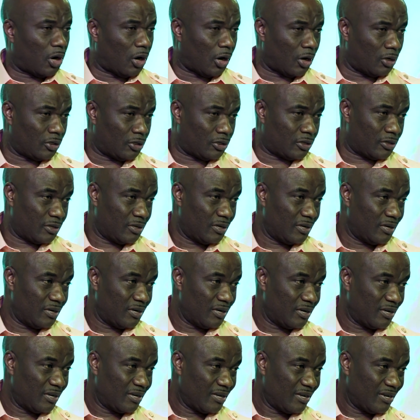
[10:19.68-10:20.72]
heart.
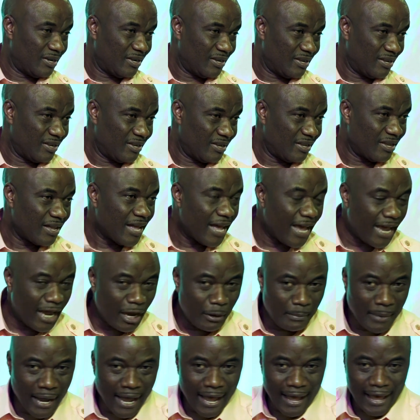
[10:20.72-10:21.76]

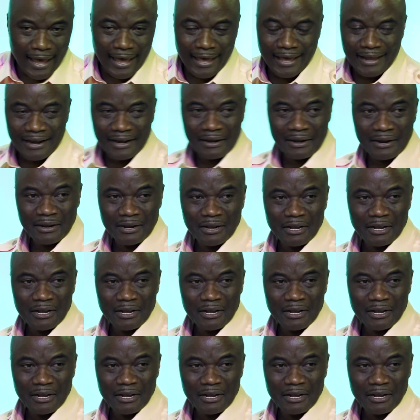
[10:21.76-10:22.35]
Amen.